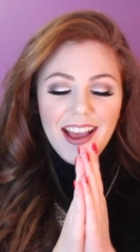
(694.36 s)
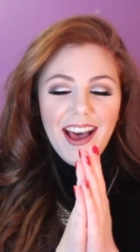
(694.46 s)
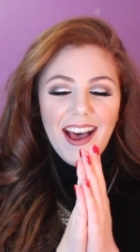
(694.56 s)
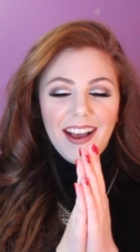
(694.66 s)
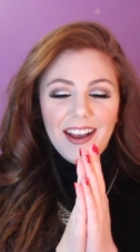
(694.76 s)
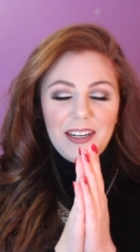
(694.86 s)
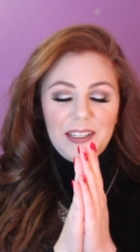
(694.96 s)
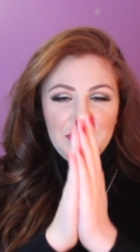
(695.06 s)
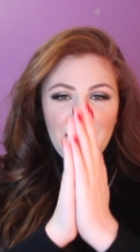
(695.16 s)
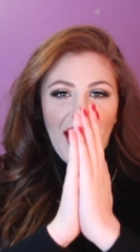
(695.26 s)

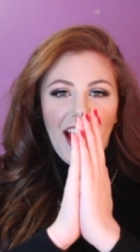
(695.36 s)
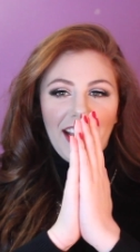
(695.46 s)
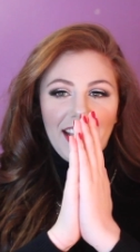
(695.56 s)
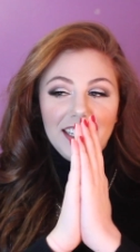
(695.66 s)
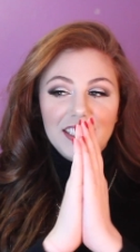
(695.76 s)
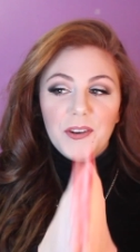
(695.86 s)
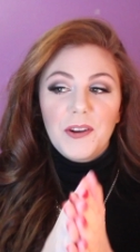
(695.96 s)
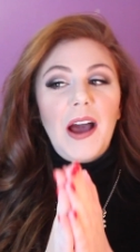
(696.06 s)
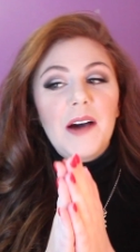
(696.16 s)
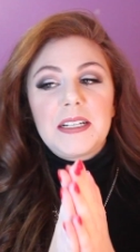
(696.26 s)
I don't know
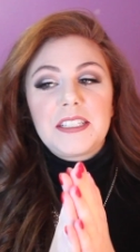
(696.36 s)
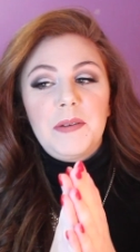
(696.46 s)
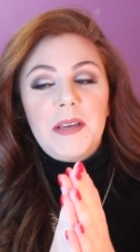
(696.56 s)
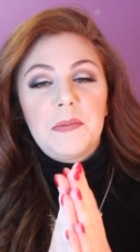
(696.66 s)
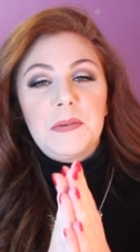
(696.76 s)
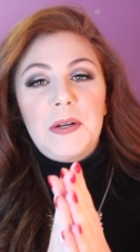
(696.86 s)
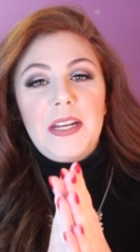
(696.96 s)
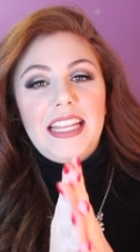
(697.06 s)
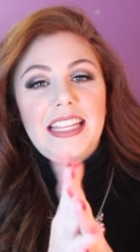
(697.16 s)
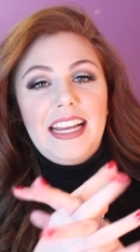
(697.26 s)
how much I'll be uploading
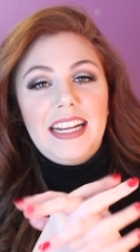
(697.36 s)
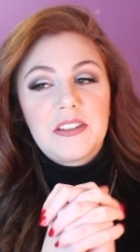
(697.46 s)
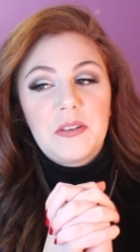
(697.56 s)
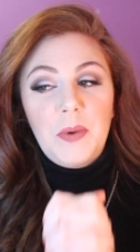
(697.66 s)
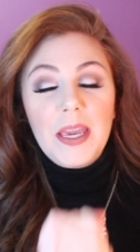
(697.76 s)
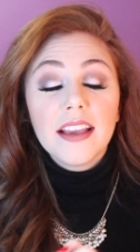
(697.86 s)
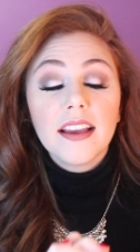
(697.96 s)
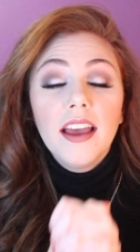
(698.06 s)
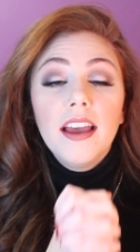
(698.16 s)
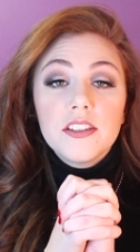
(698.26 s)
in the next week,
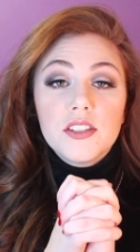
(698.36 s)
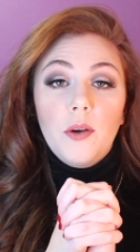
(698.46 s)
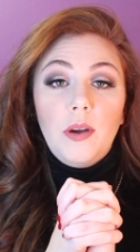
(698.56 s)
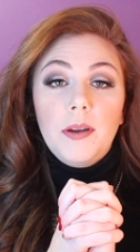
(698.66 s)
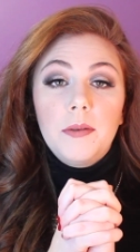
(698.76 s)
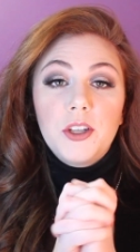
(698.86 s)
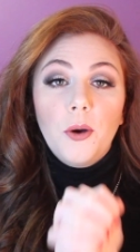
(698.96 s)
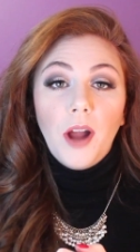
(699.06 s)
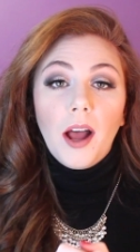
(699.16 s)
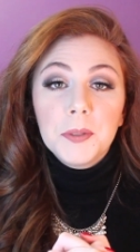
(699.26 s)
so if I don't
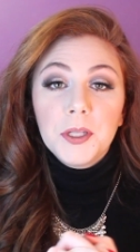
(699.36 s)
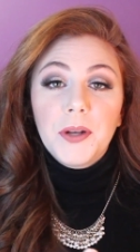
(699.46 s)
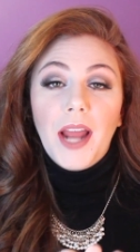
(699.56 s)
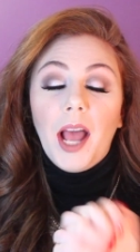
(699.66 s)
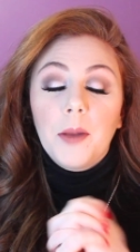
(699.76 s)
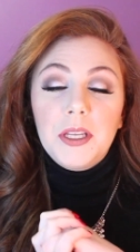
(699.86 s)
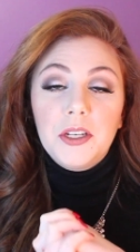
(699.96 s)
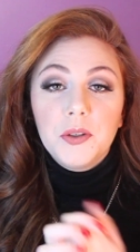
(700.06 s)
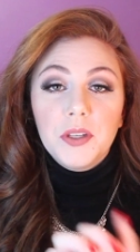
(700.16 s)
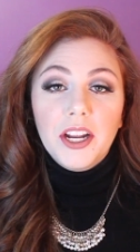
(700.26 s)
upload, Happy
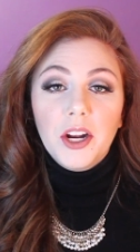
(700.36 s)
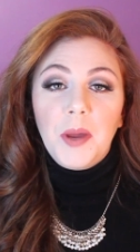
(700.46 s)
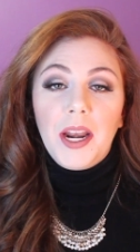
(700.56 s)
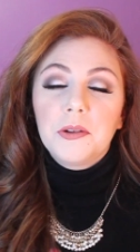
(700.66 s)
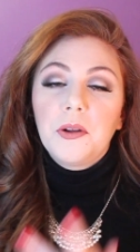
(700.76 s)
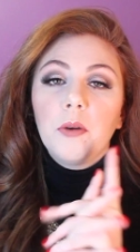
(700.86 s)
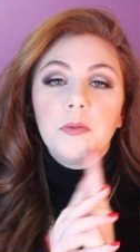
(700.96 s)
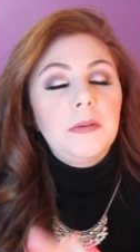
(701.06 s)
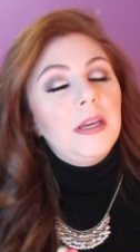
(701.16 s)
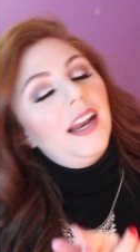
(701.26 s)
New Year, but I will hopefully
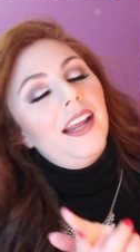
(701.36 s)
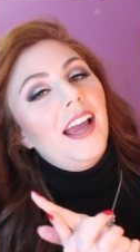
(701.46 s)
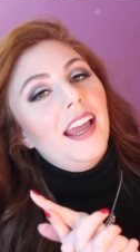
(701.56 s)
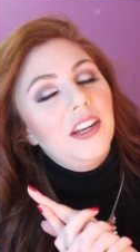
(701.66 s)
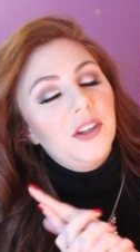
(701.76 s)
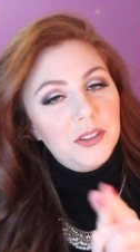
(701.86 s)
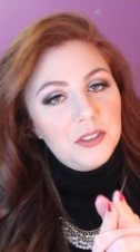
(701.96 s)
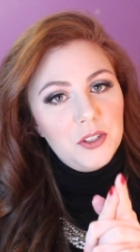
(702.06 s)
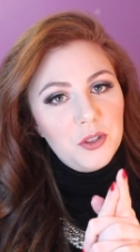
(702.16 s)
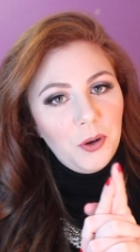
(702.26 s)
be getting a New Year's
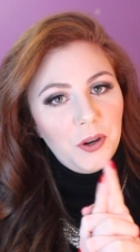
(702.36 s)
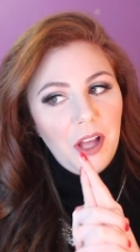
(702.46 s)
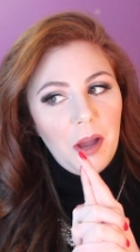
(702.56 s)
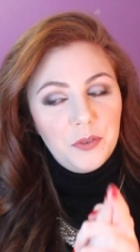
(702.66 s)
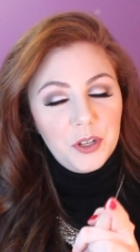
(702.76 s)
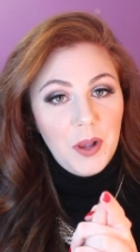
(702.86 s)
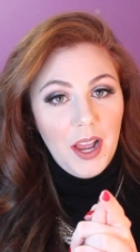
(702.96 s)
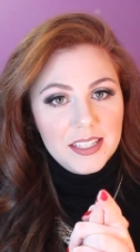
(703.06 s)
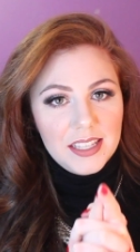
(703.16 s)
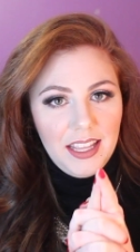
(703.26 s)
tutorial up for you
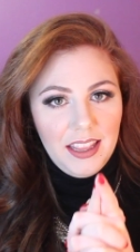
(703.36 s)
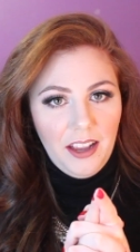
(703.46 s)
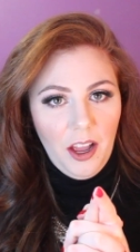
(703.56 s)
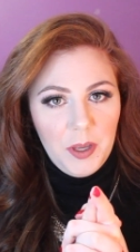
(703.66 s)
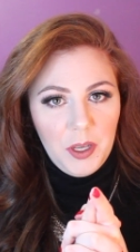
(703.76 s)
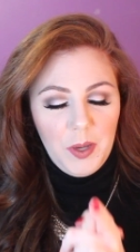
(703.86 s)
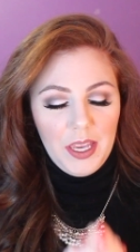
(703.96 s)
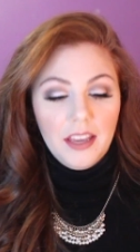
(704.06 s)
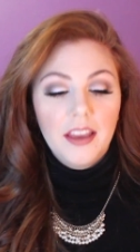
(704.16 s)
guys in the coming week.